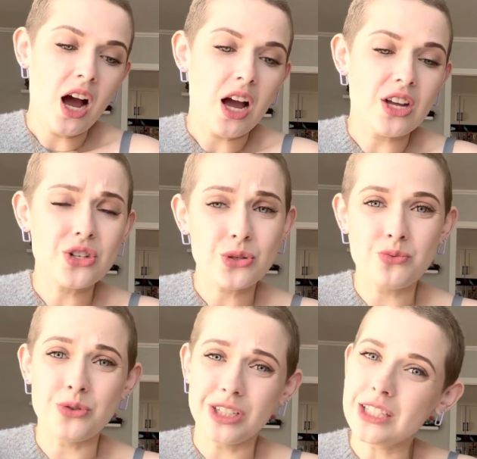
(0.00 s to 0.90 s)
It's just
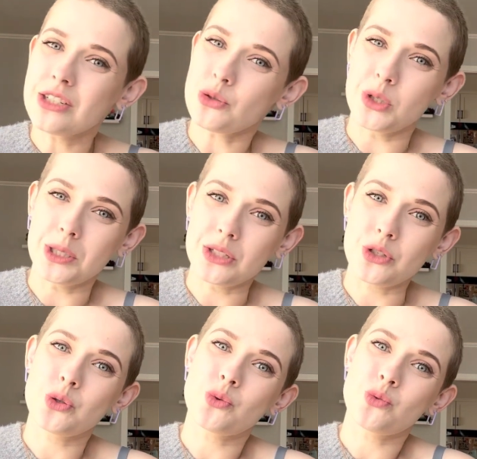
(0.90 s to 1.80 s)
really
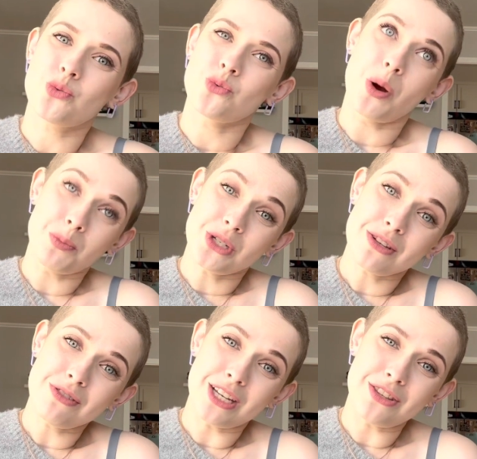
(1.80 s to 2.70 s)

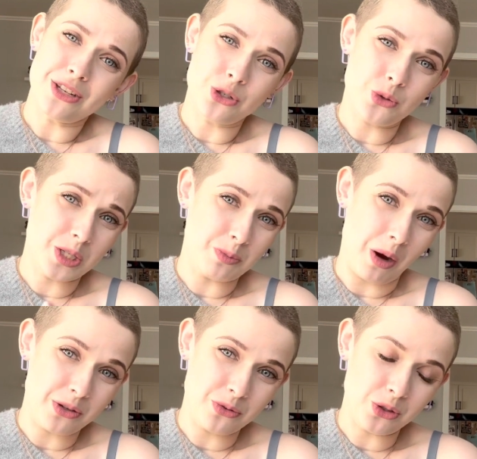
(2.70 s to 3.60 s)
disruptive, and I think
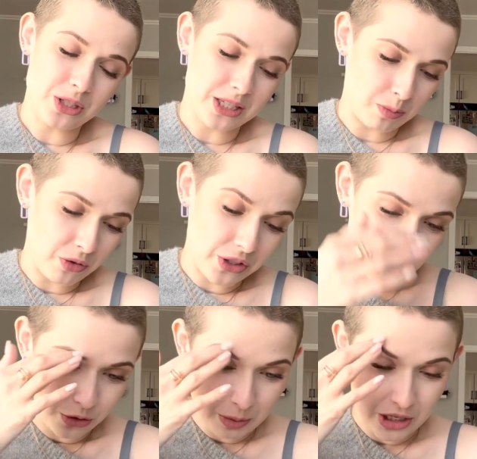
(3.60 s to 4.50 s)
disrespectful to some of the
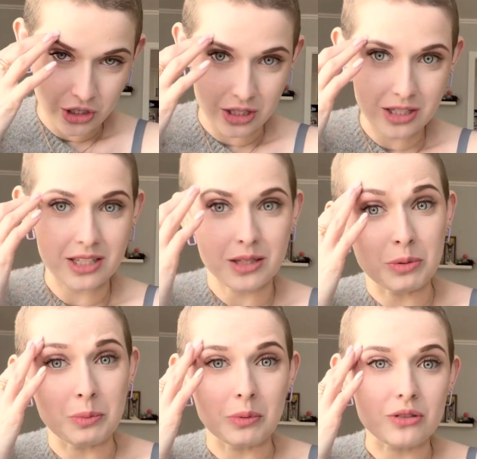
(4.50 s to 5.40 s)
other patients, because some
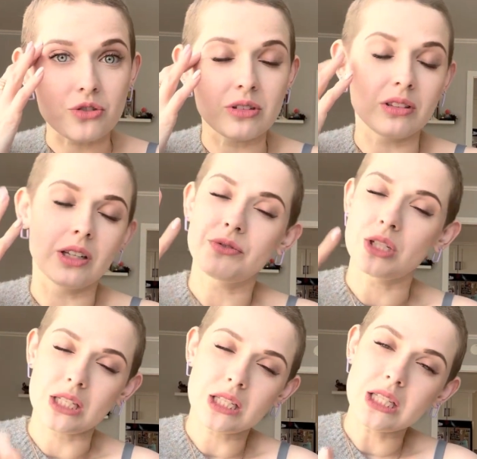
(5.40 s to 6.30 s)
people love to
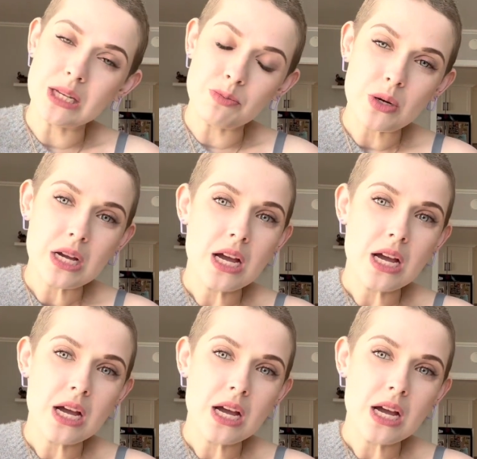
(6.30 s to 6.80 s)
sleep